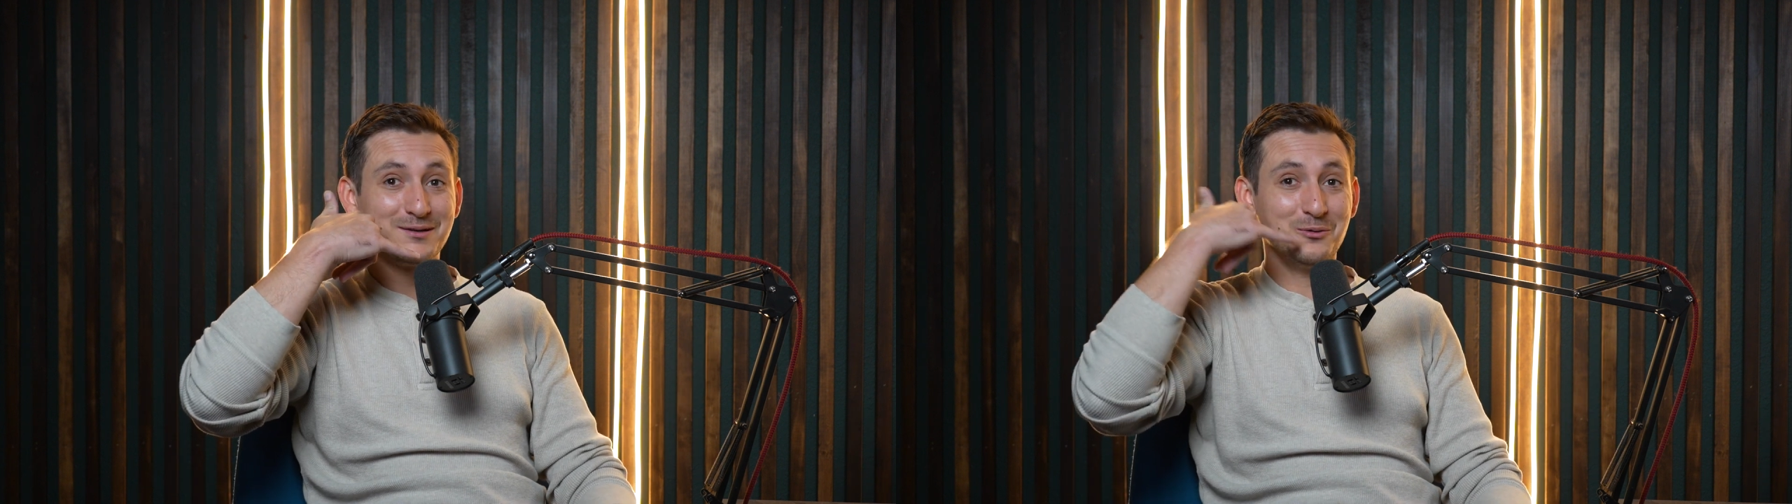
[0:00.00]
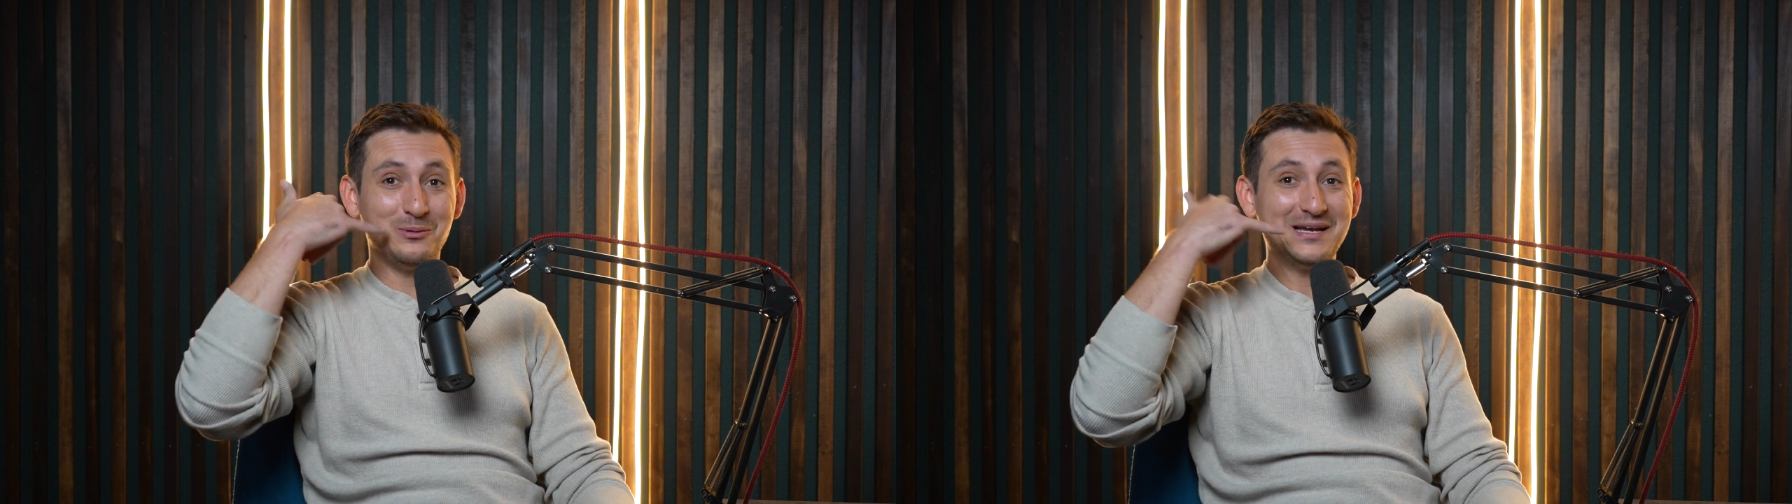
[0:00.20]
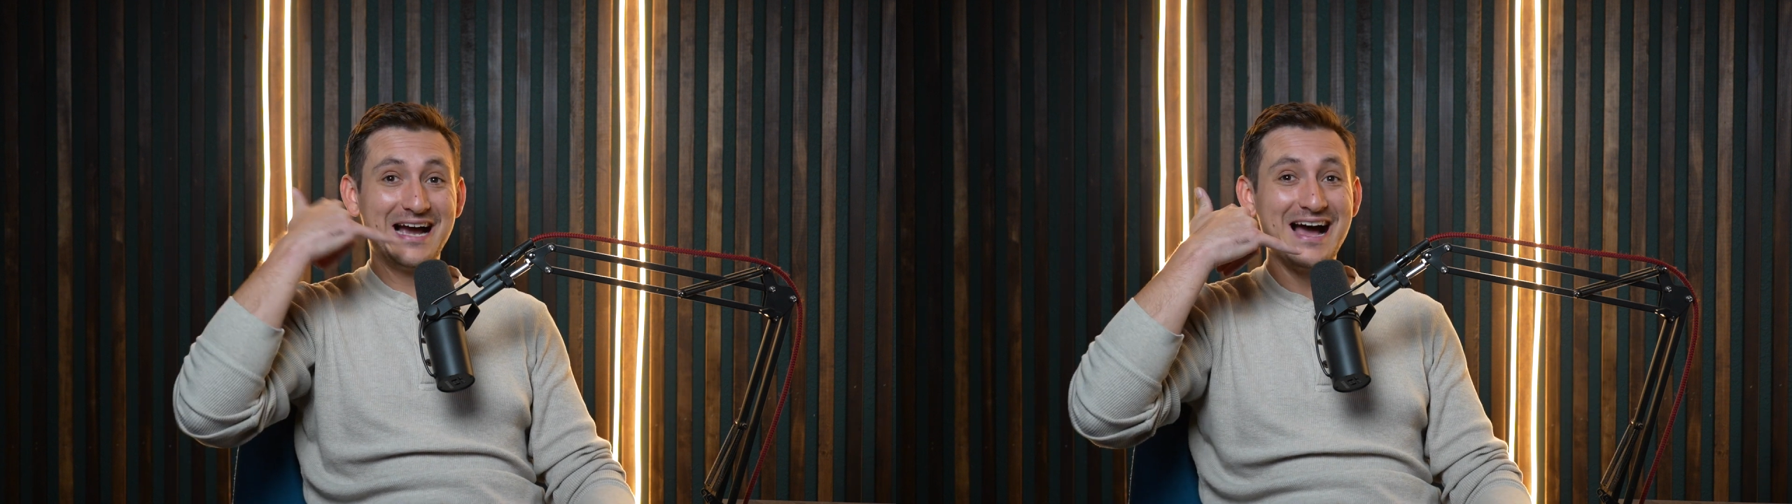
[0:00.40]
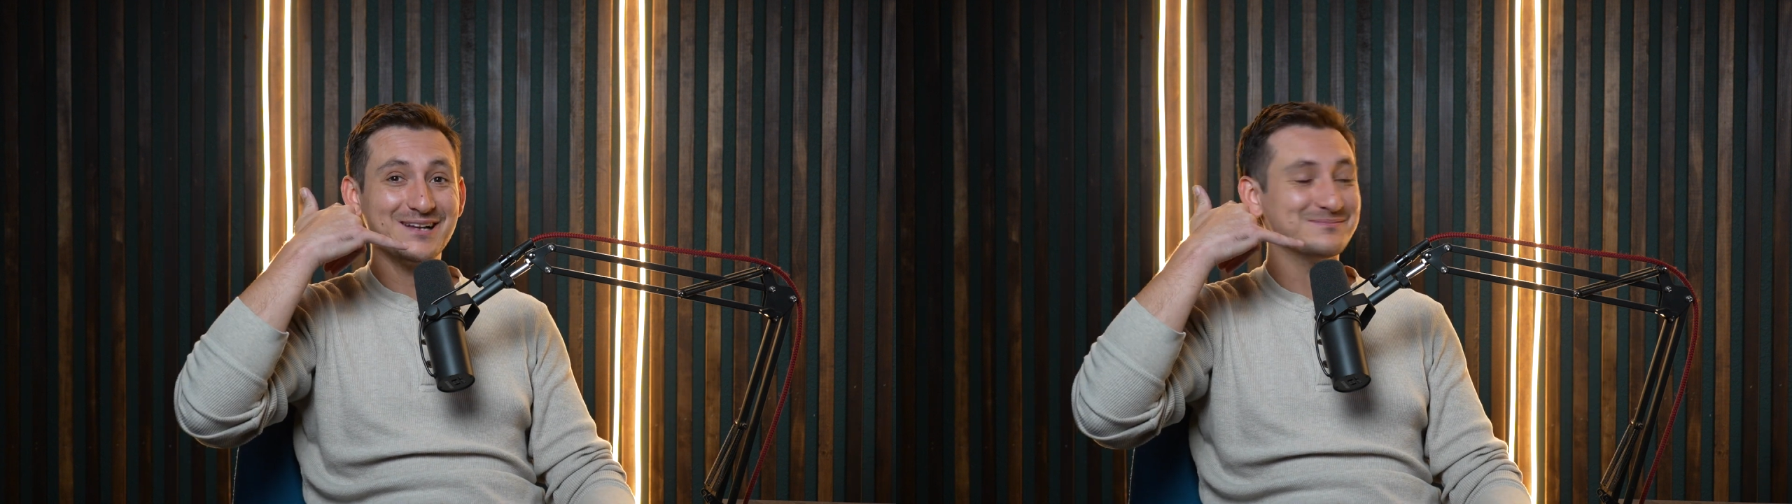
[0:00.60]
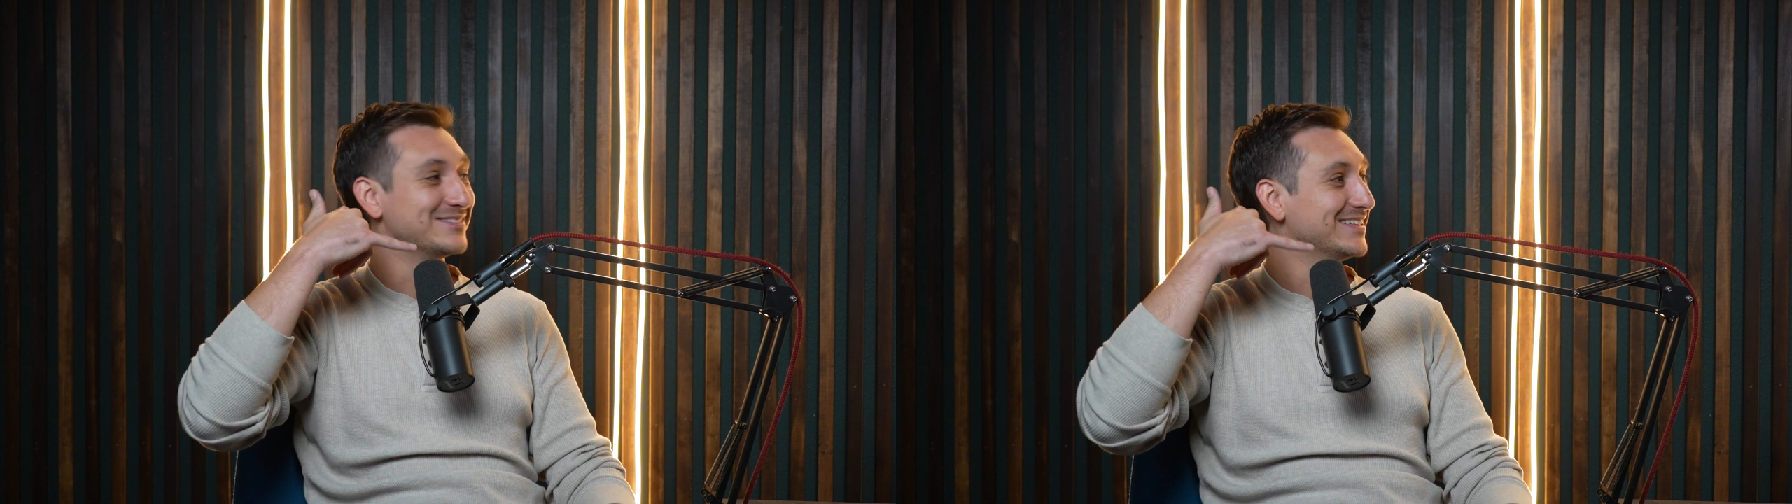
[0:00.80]
We got
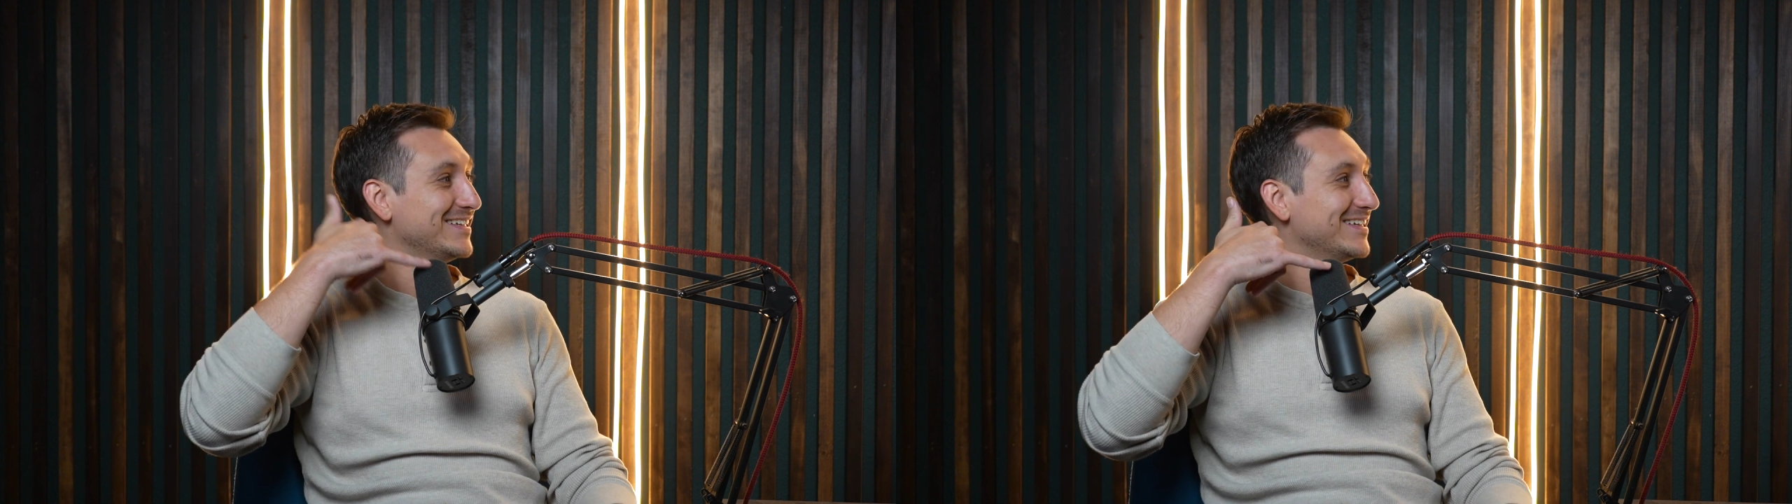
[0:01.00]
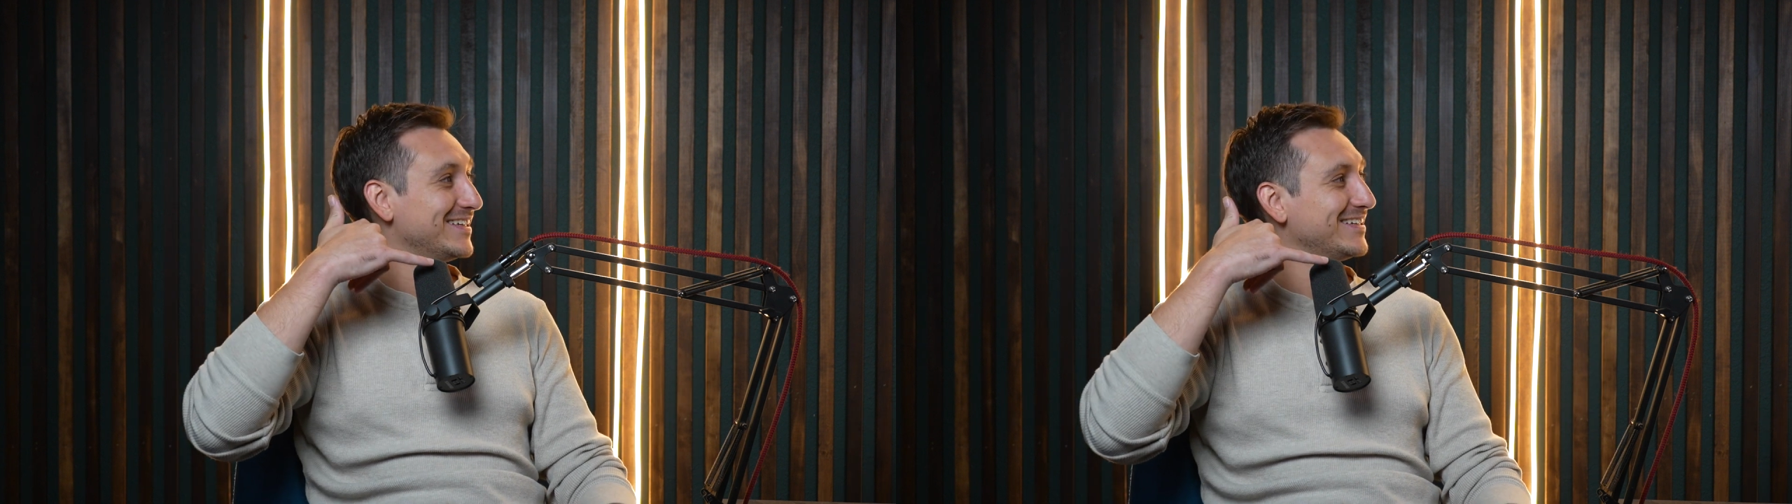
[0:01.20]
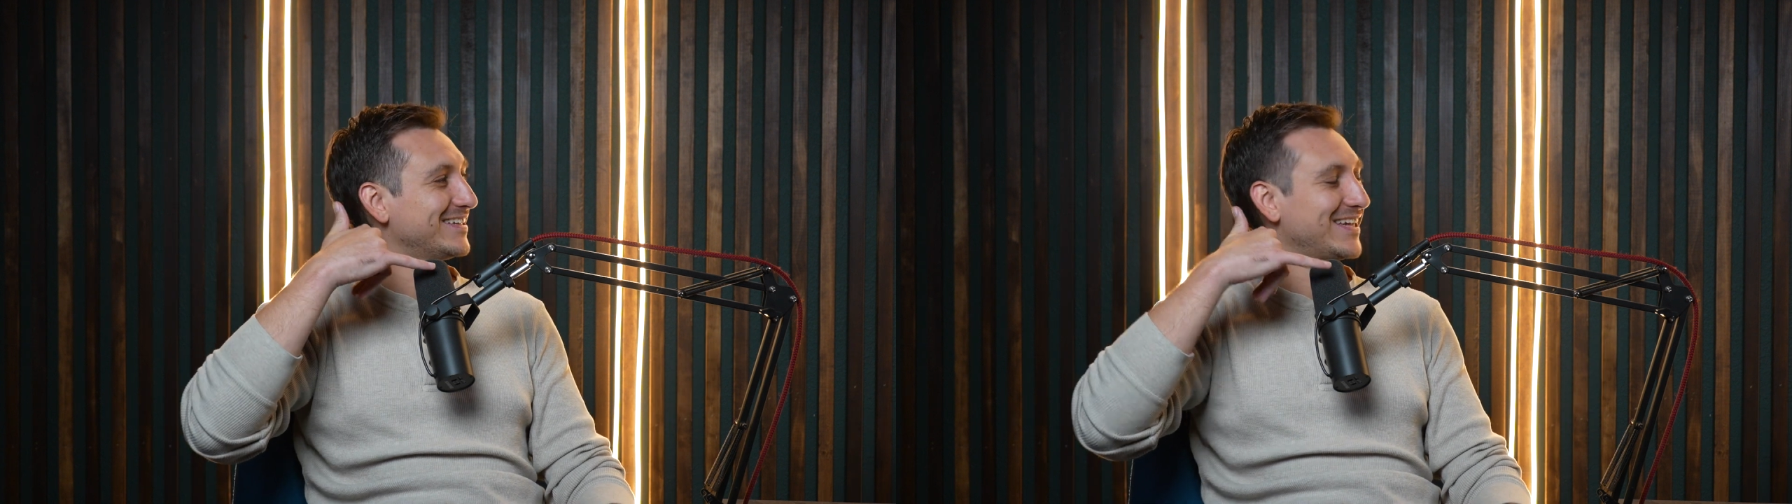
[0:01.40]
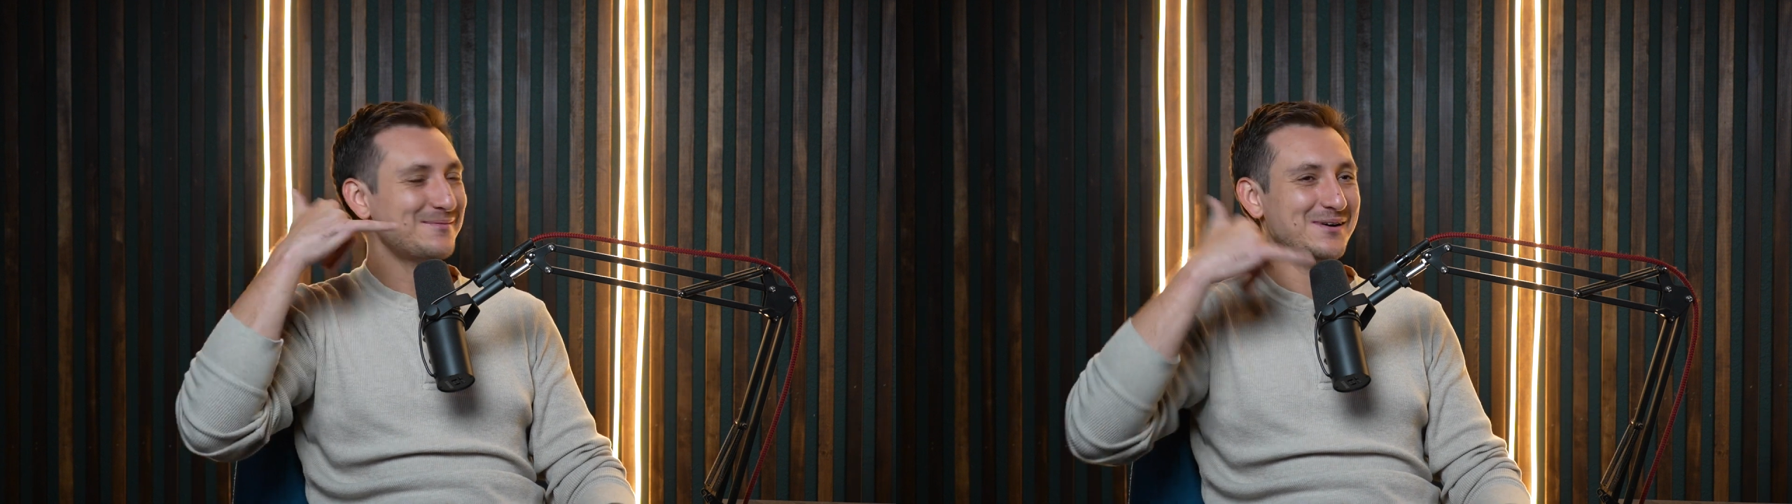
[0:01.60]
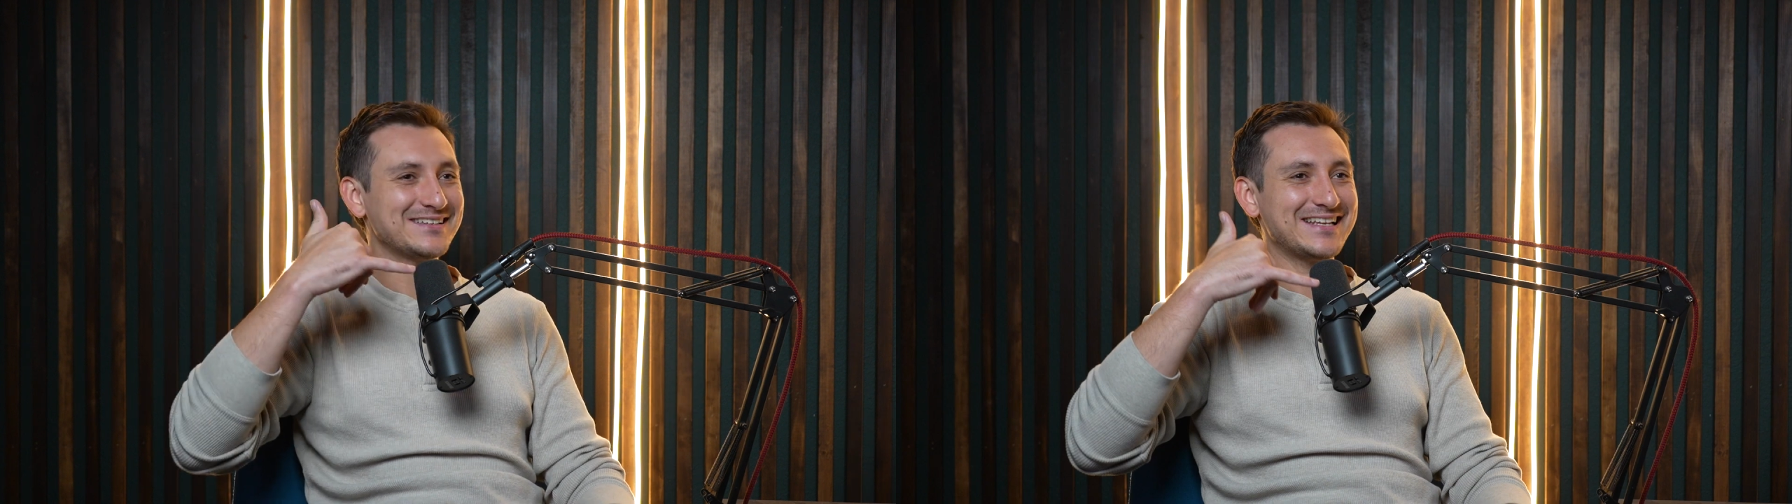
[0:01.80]
him.
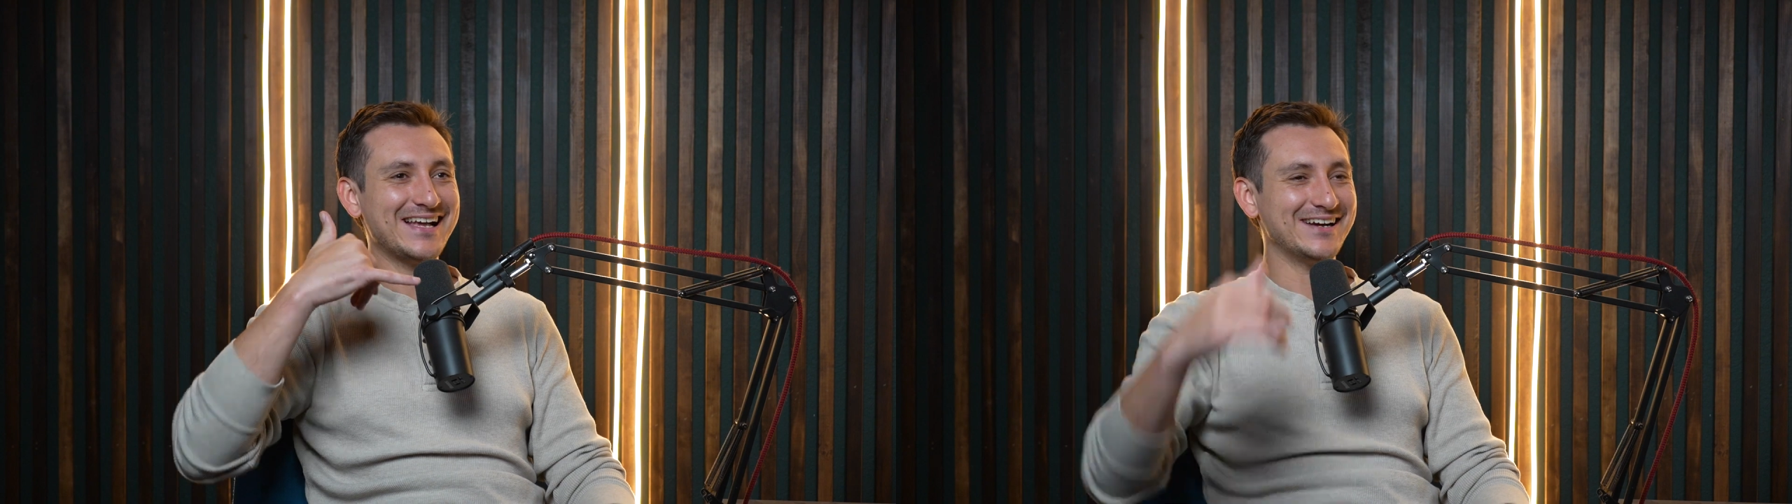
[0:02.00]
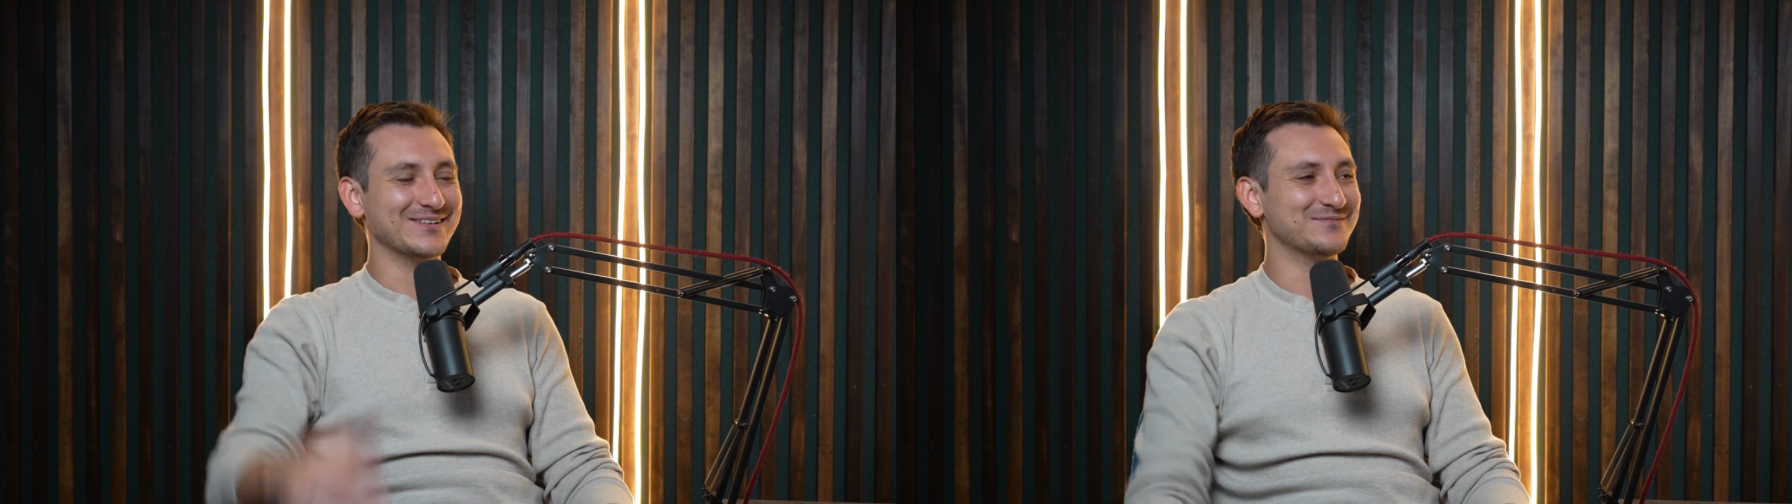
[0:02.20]
Come on down.